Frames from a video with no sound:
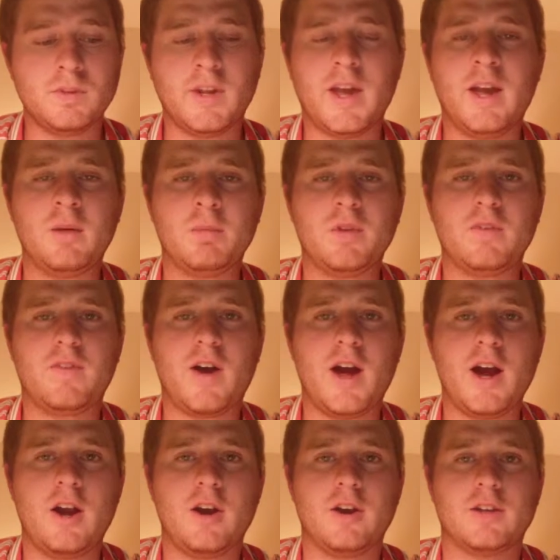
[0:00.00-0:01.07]
The
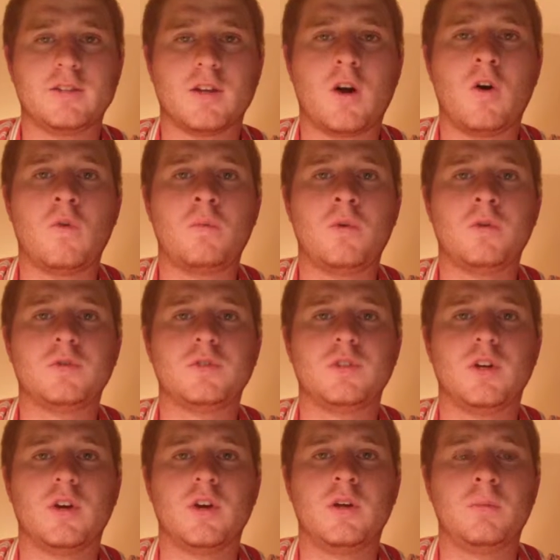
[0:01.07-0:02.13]
amplifier is almost
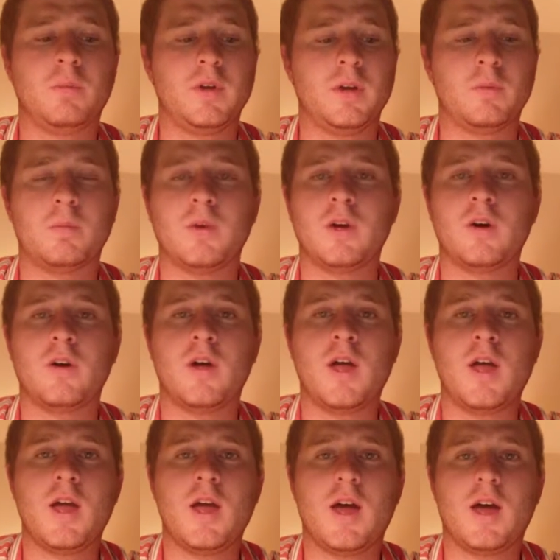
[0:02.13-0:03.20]
done being built.
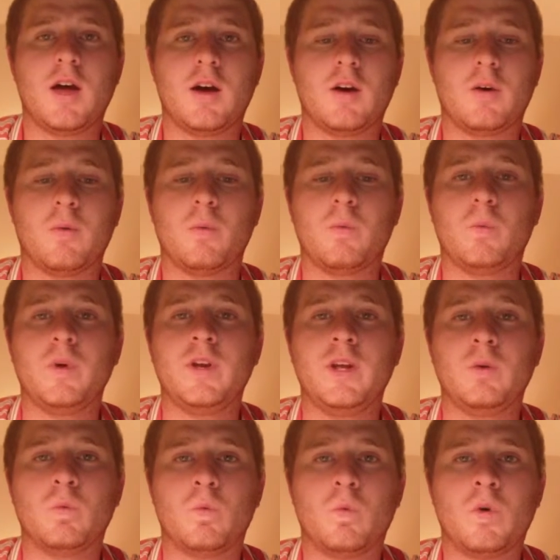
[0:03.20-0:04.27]
We
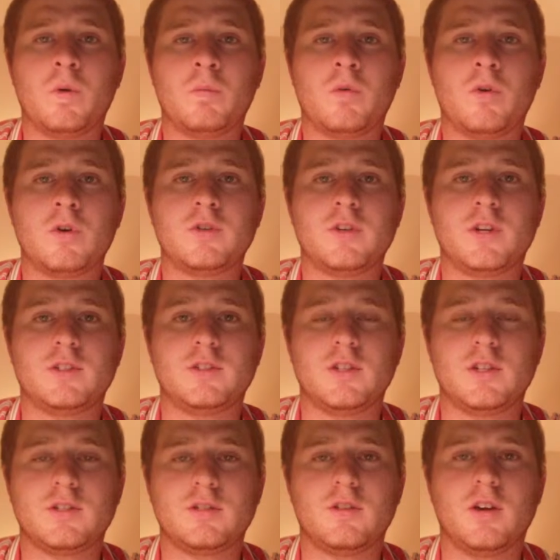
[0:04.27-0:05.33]
need one more
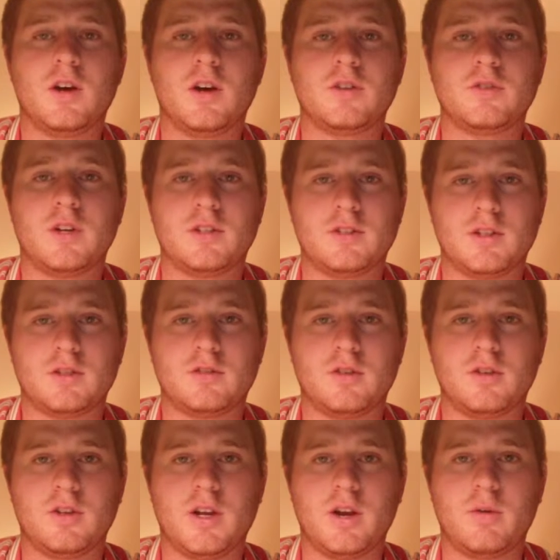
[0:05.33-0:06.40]
transistor
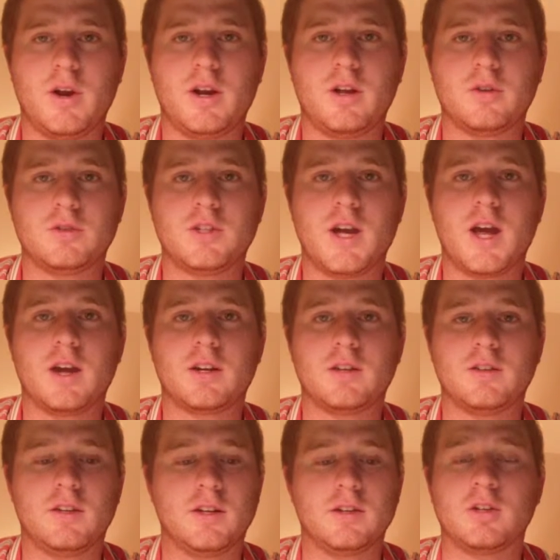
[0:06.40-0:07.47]
that Radio Shack
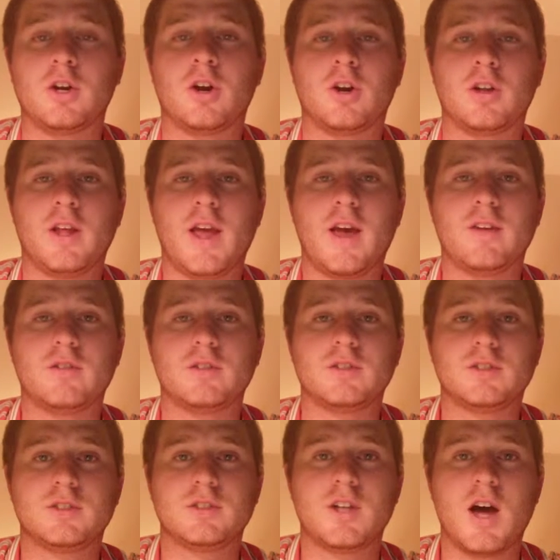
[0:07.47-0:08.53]
didn't currently have
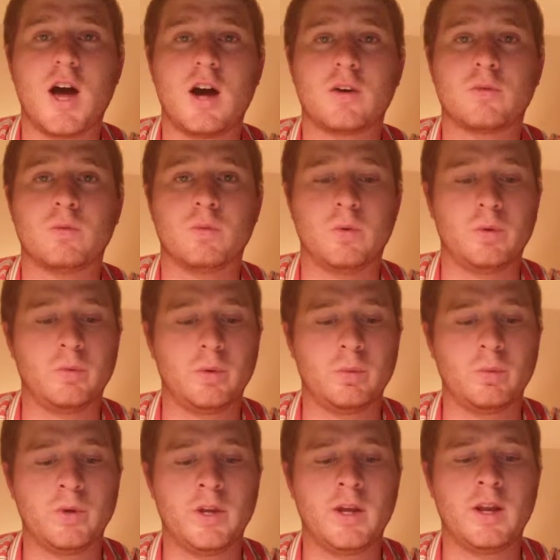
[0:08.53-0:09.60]
in stock when we
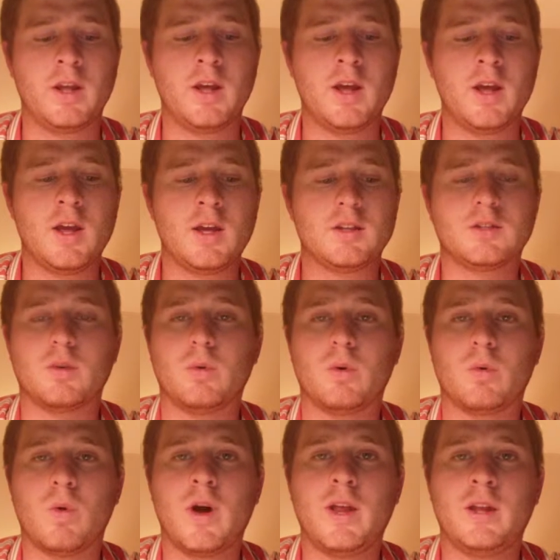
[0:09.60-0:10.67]
went, so
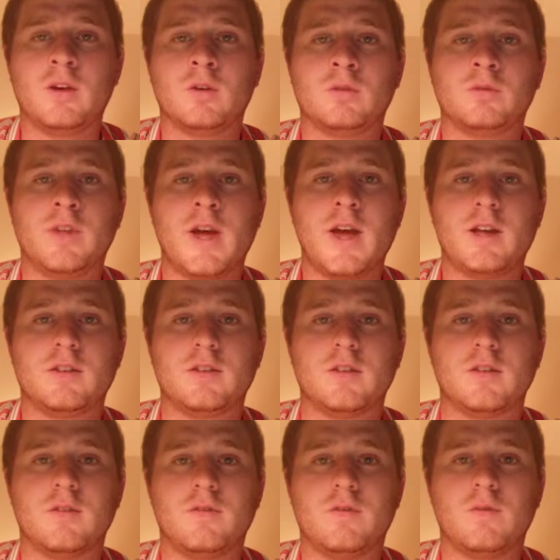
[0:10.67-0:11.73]
we're waiting on that
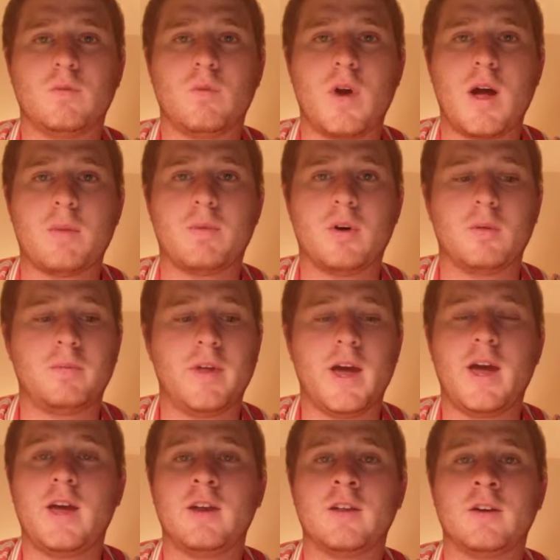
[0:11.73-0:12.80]
to wrap up
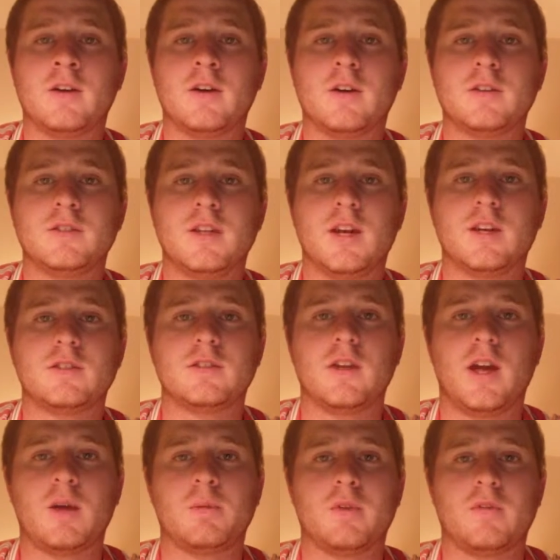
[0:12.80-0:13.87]
that and test
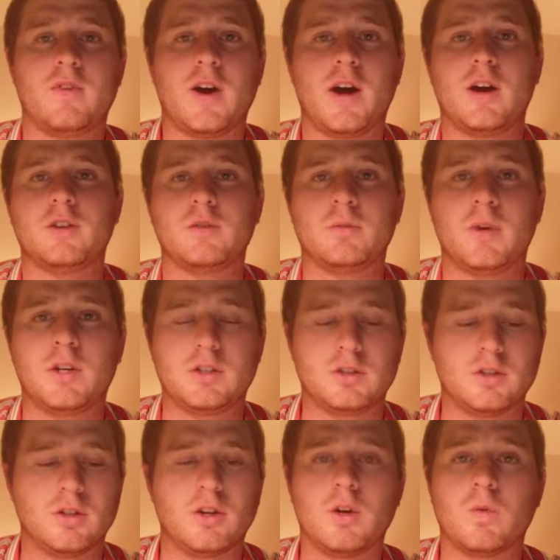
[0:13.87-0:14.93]
the amplifier to make
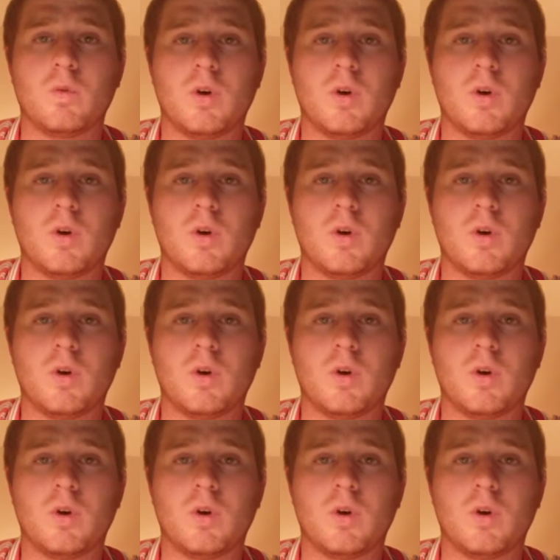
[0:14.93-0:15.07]
sure it